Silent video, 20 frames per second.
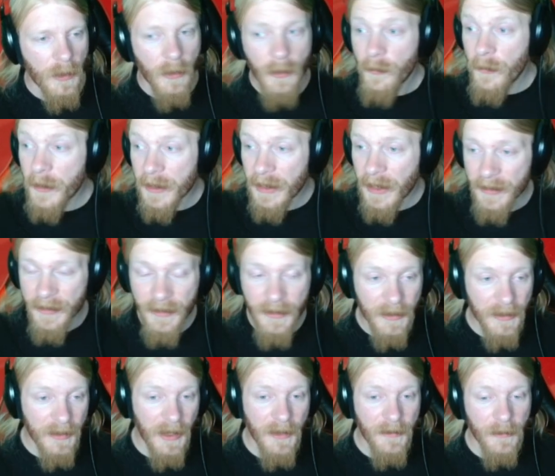Reconnection
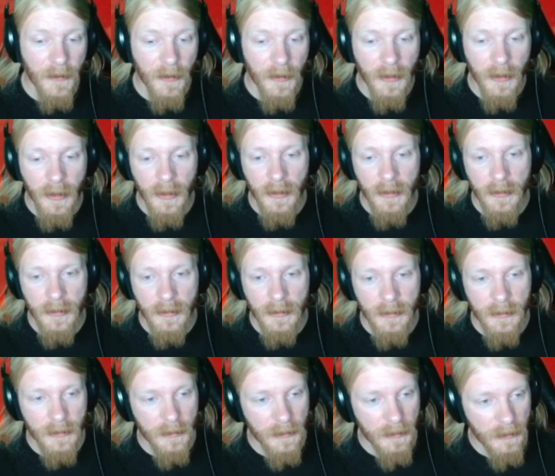successful.
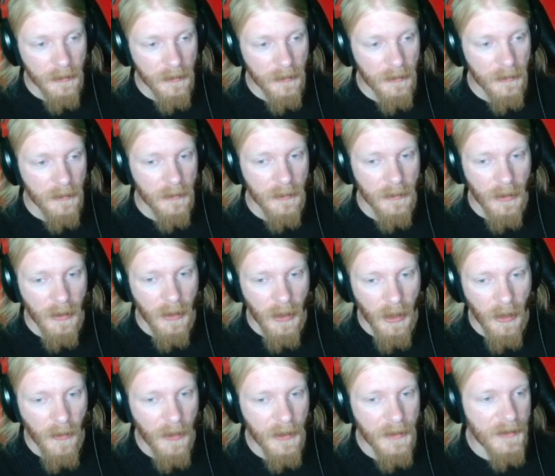
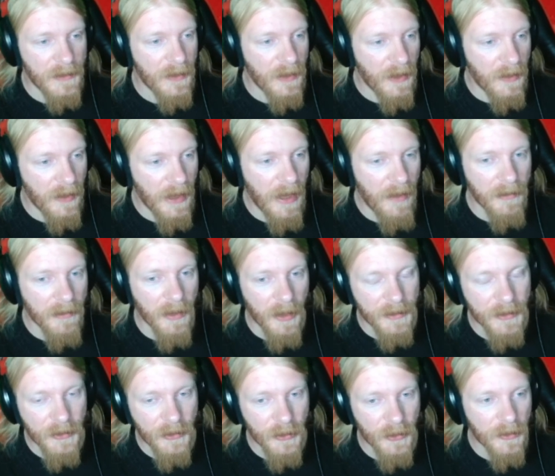All right, and they haven't
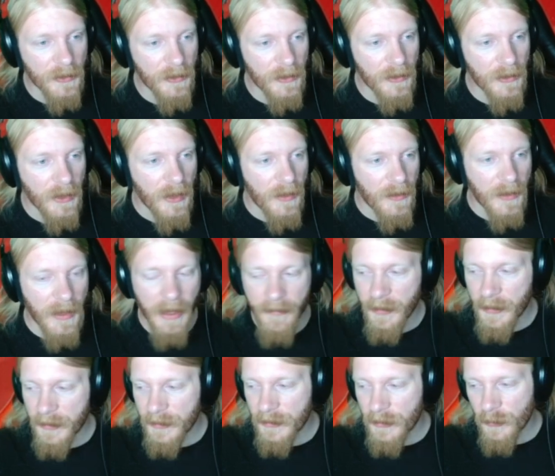lost a turn. They haven't
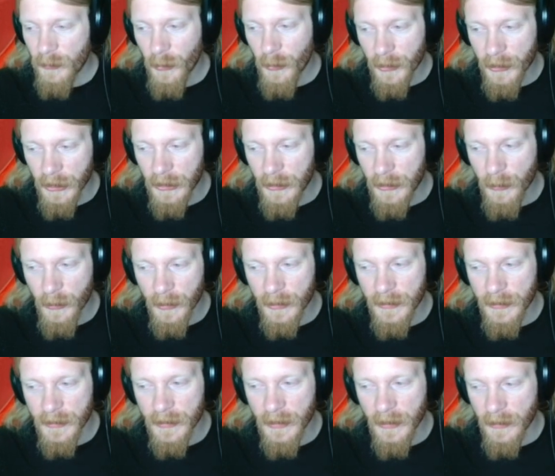lost a turn. We're good. We're
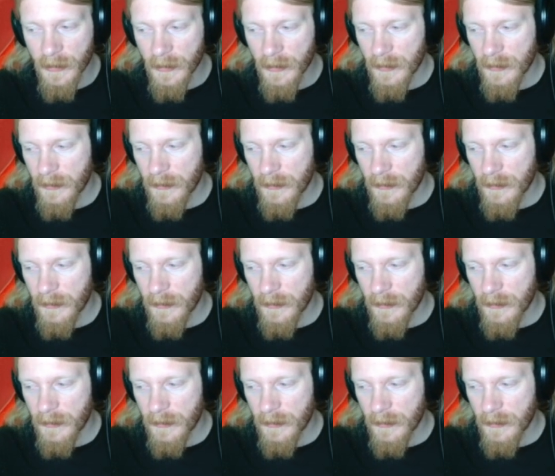good to go.